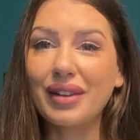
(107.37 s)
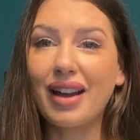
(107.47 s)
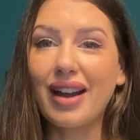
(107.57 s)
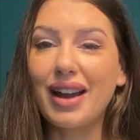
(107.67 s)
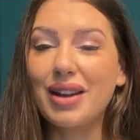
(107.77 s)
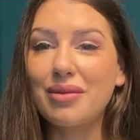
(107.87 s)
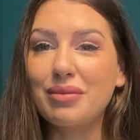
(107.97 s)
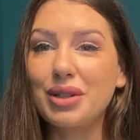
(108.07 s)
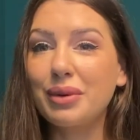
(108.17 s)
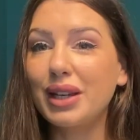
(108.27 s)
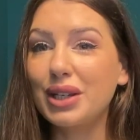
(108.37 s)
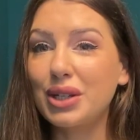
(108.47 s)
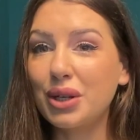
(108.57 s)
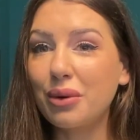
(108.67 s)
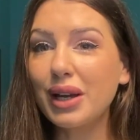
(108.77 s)
I'm doing a
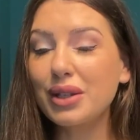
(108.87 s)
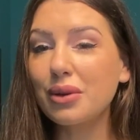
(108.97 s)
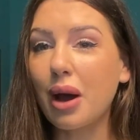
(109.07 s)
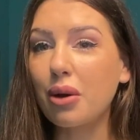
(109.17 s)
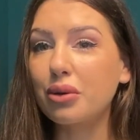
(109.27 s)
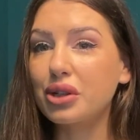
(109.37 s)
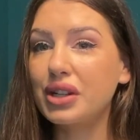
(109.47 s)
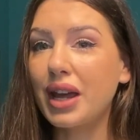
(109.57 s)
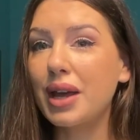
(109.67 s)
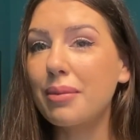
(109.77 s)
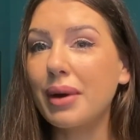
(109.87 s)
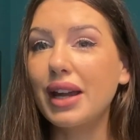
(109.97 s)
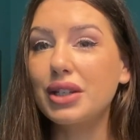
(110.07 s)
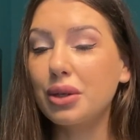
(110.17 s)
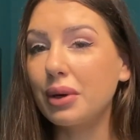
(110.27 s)
tour, so I'll share
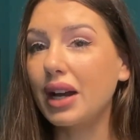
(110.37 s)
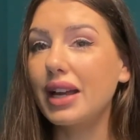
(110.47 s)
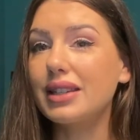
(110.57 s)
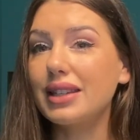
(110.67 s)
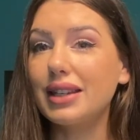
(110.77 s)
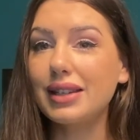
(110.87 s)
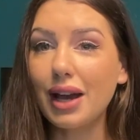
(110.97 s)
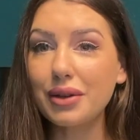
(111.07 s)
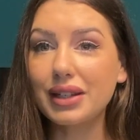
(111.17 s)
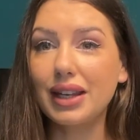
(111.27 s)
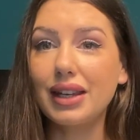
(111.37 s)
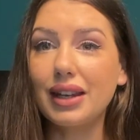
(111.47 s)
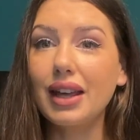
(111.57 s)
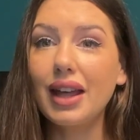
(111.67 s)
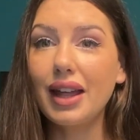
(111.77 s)
my tour guide's details in